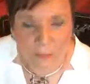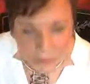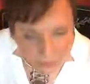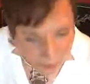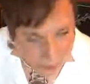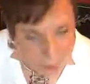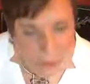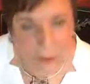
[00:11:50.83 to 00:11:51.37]

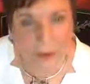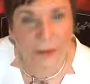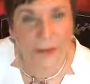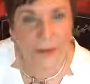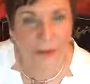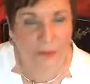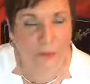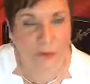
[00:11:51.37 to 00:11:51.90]

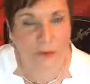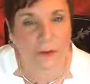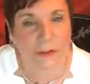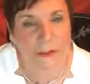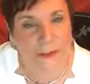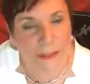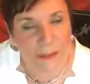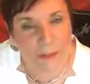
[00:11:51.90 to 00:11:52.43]
totally
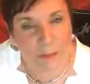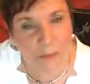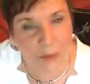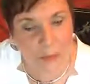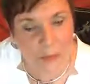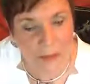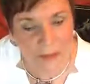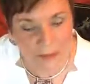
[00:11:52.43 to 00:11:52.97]
immersed in the
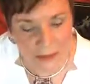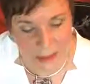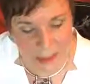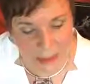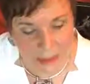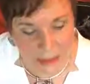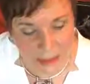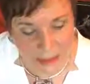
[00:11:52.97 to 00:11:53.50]
moment
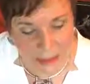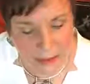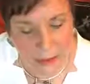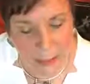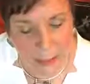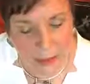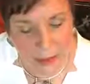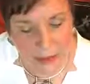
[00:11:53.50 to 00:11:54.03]

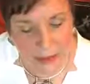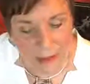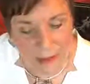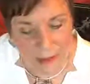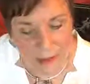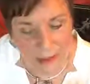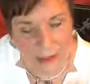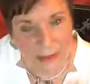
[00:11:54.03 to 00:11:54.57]
is what
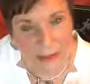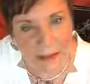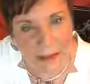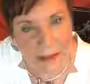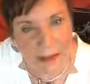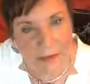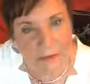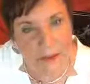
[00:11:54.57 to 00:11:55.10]

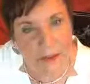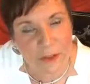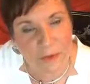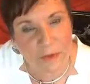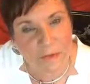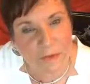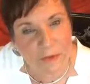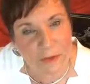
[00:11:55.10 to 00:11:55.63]
gives you
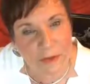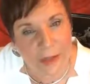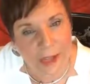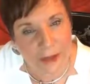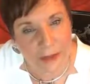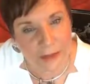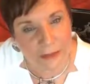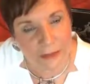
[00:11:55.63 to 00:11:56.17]
full
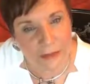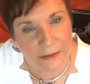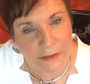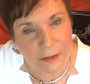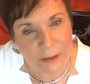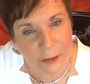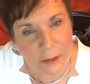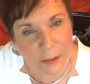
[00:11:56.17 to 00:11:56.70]
access
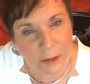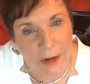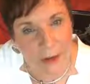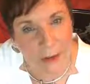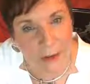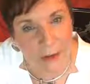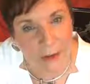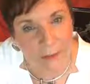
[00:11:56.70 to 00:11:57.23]
to your
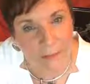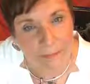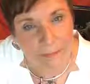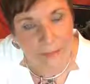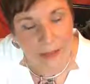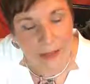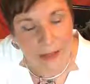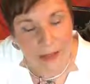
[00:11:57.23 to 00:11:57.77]
power.
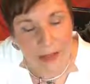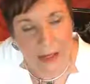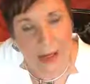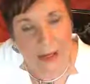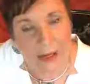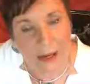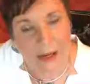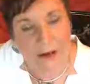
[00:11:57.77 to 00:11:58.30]

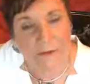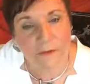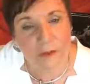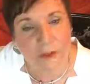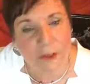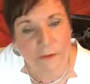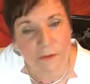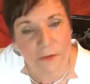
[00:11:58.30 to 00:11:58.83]
And after
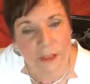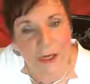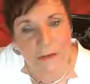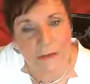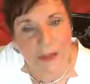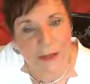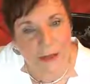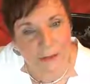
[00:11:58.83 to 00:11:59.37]
you've done
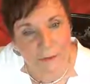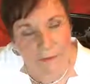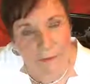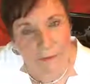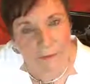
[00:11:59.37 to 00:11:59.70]
that for